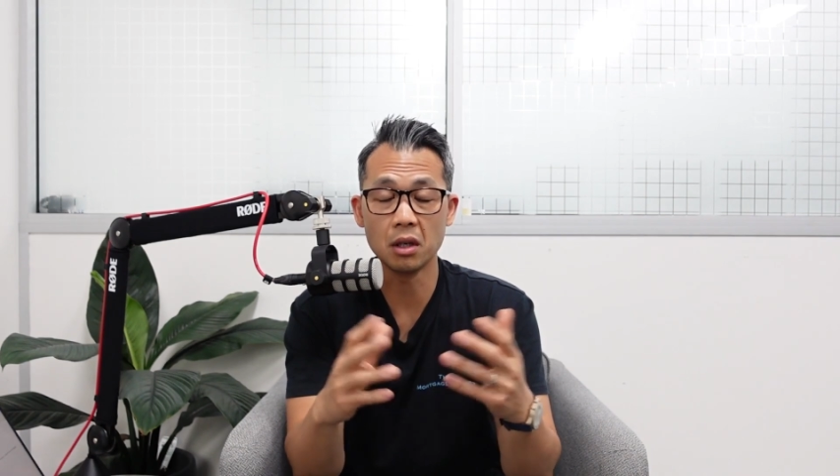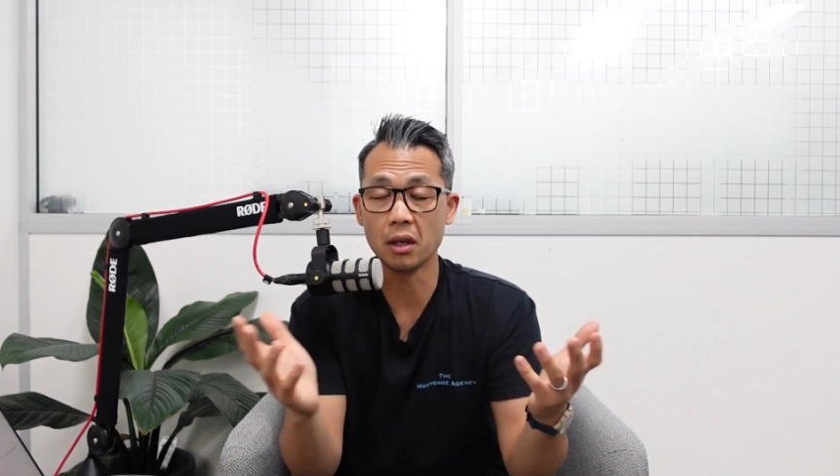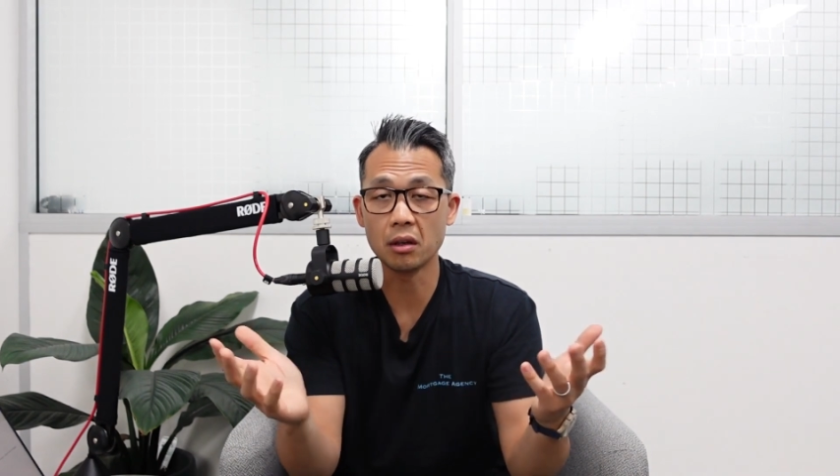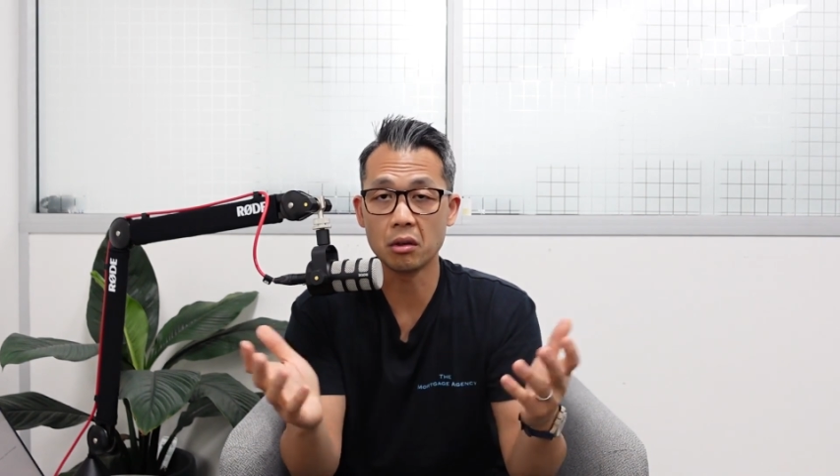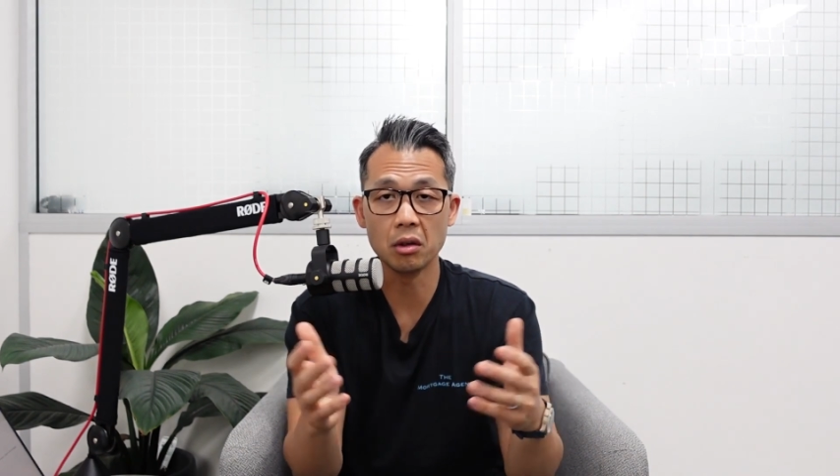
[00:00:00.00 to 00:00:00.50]
I don't
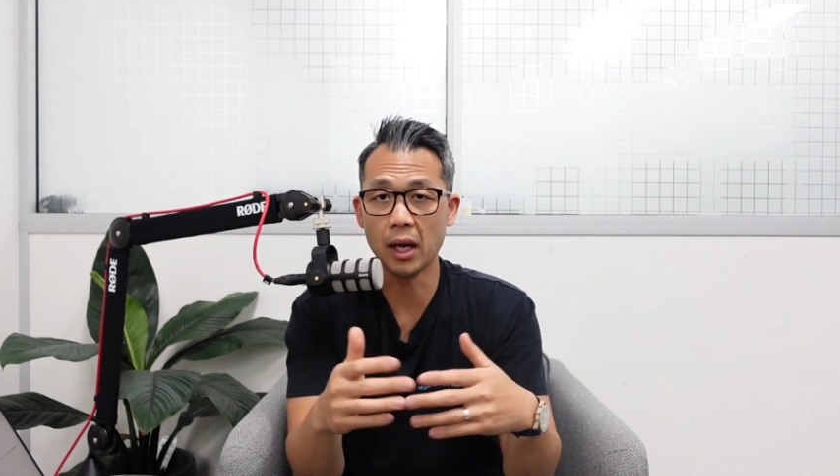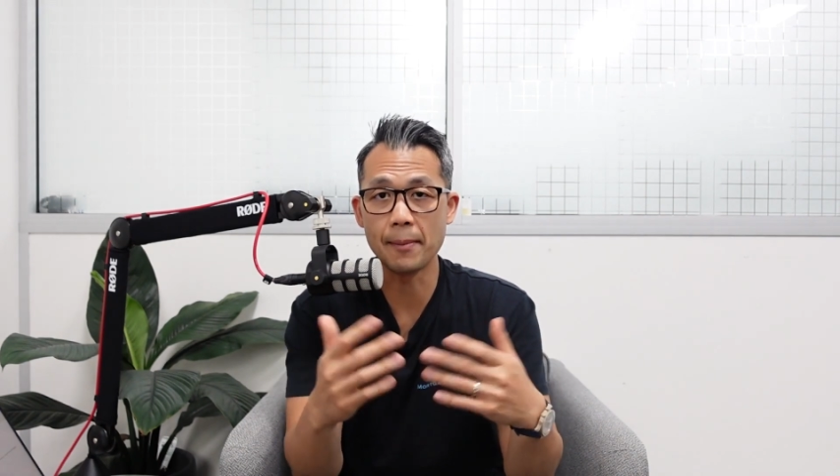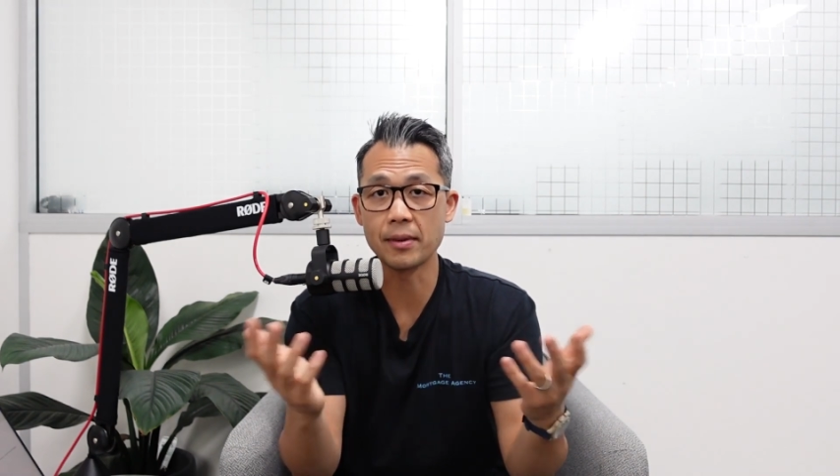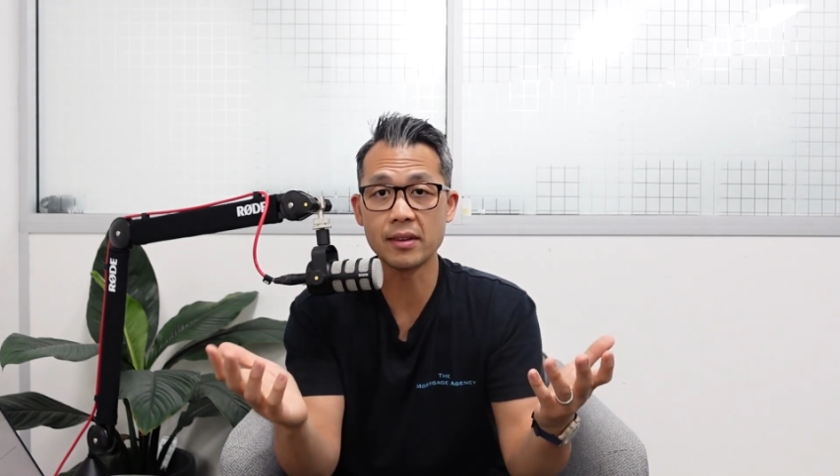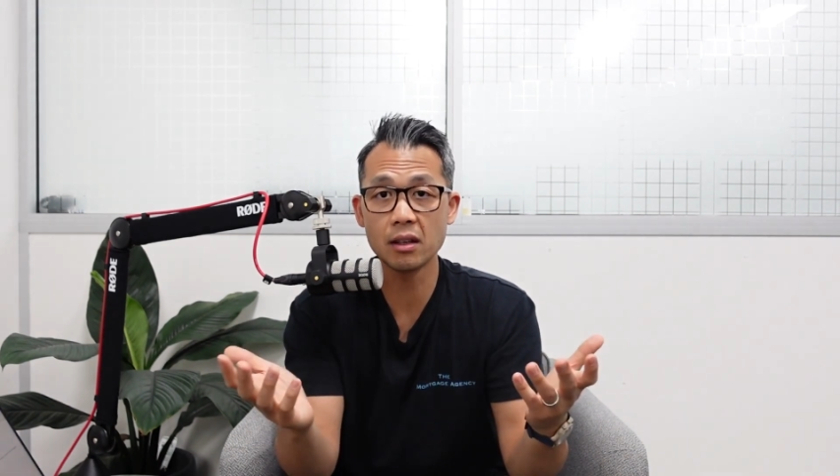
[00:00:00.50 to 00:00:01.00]
know, call it
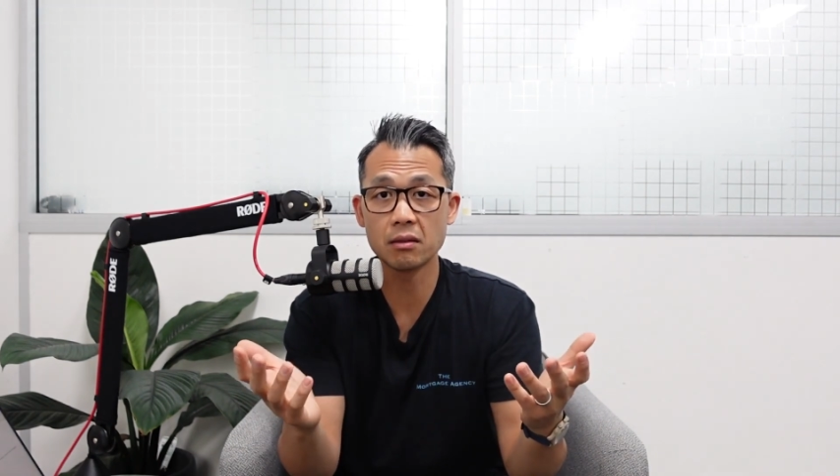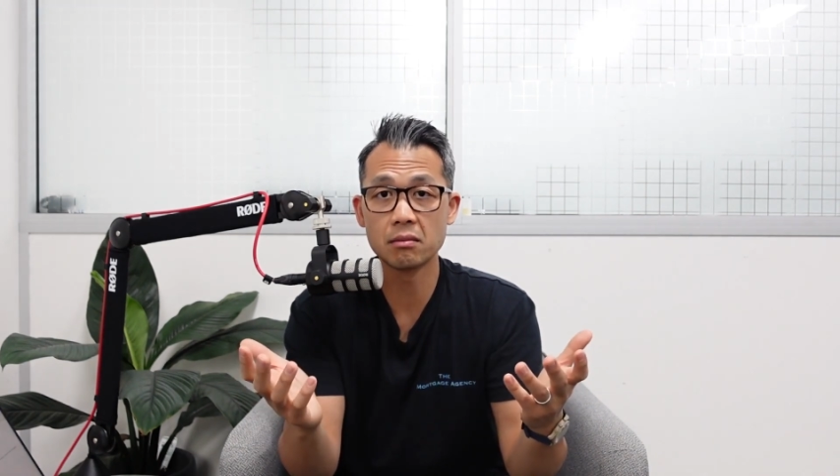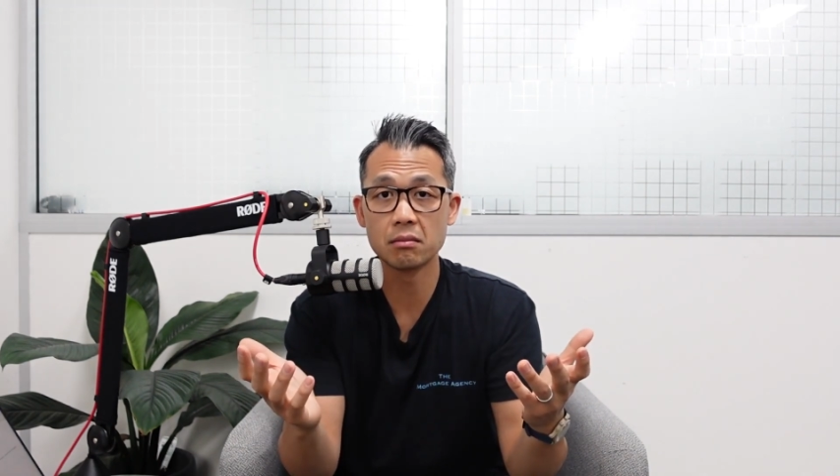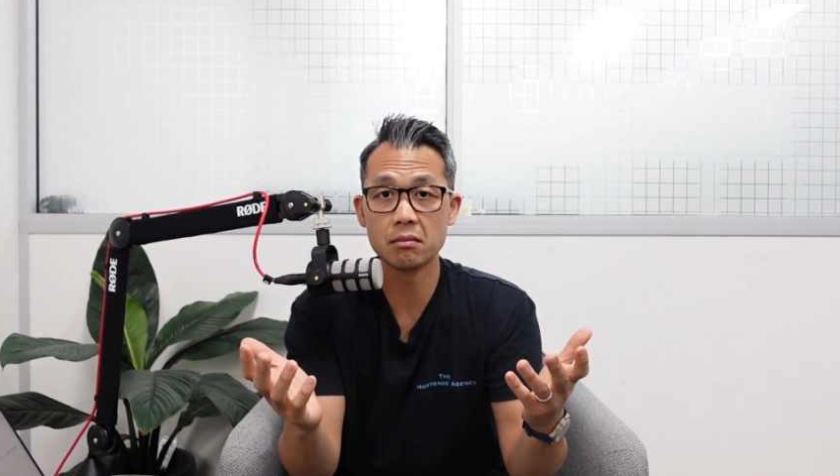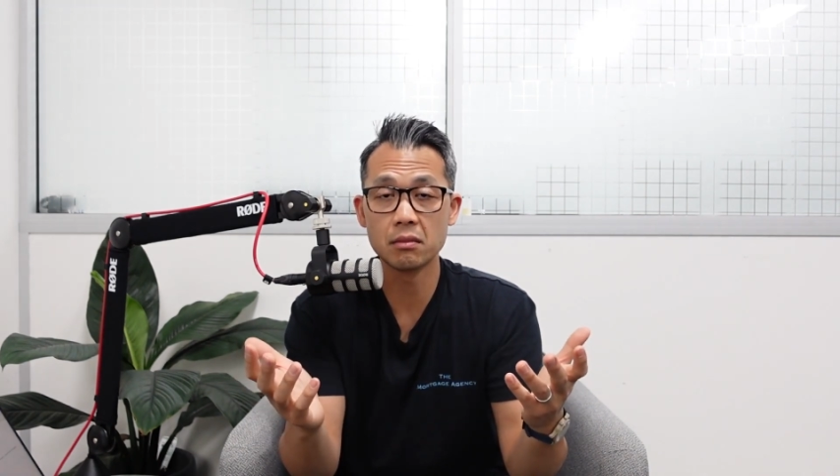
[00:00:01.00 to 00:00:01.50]
8%,
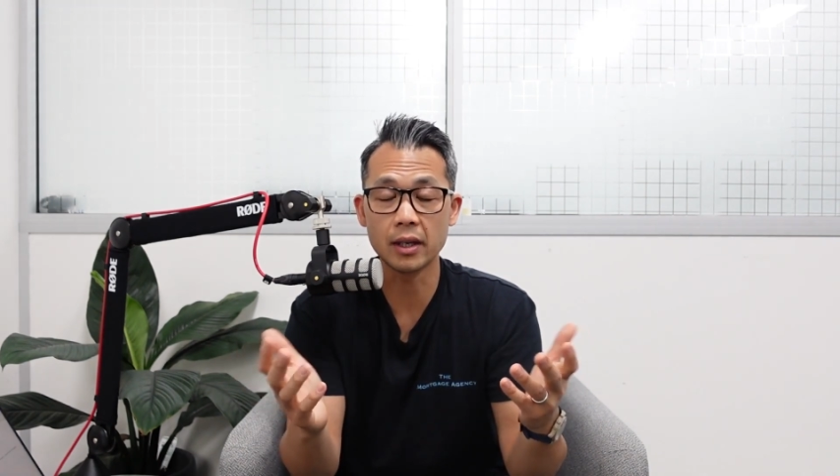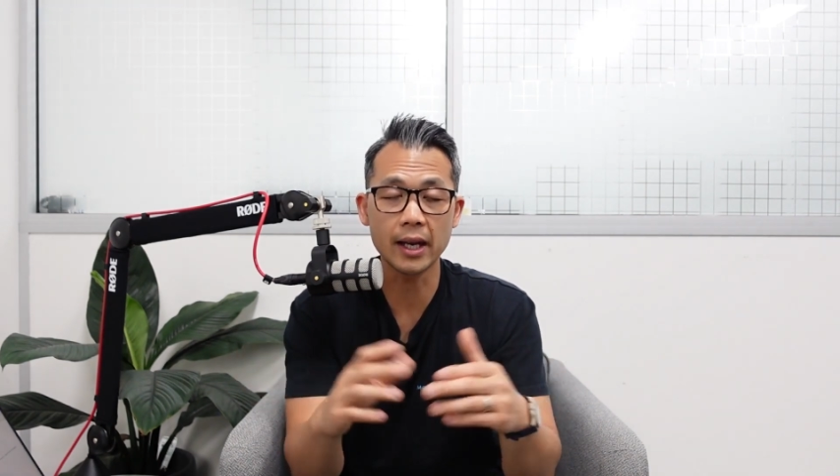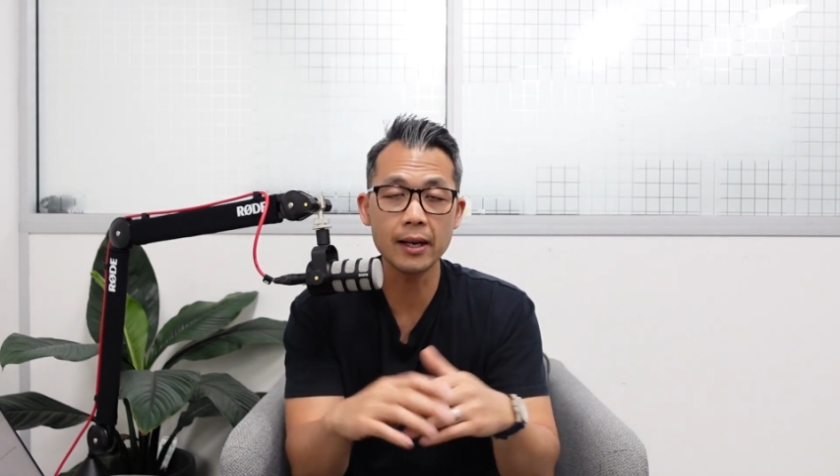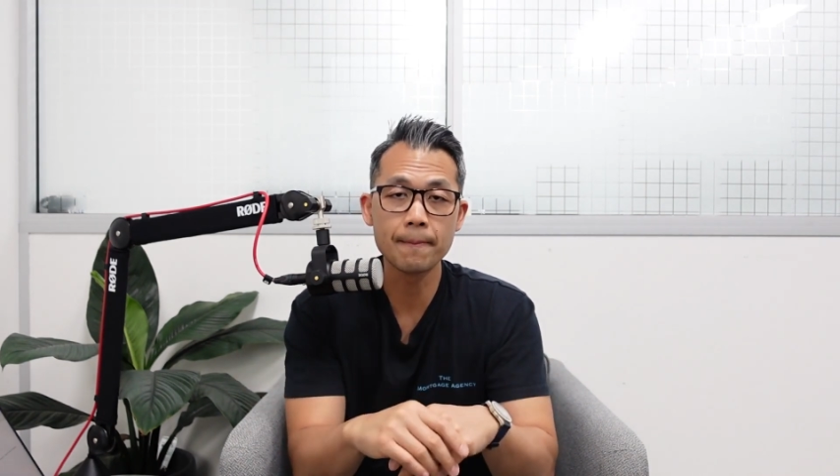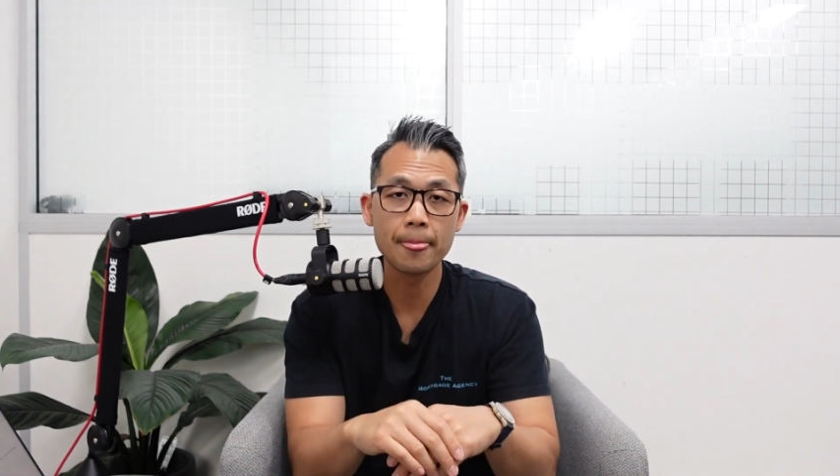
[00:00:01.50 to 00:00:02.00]
okay?